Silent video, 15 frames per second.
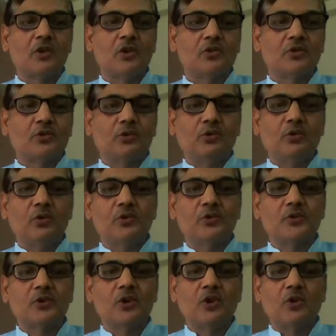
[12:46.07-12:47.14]
So
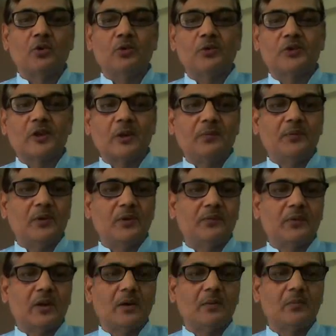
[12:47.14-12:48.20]
those who suffer
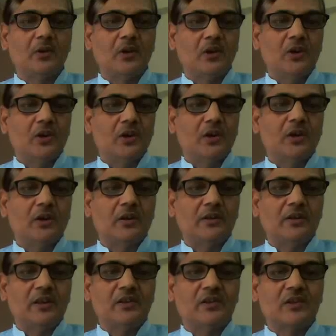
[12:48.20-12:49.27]
from
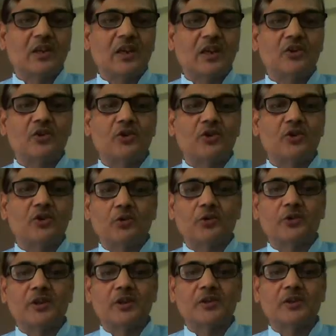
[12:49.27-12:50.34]

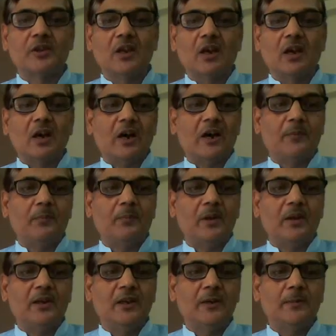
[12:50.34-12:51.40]
dyschondrosteosis are
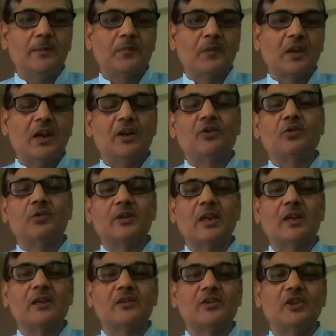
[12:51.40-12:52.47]
mainly
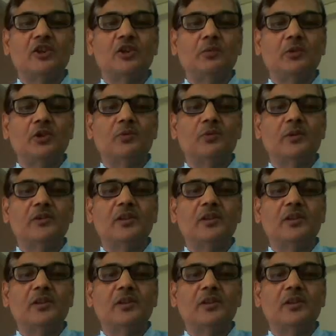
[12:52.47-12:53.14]
heterozygous individuals.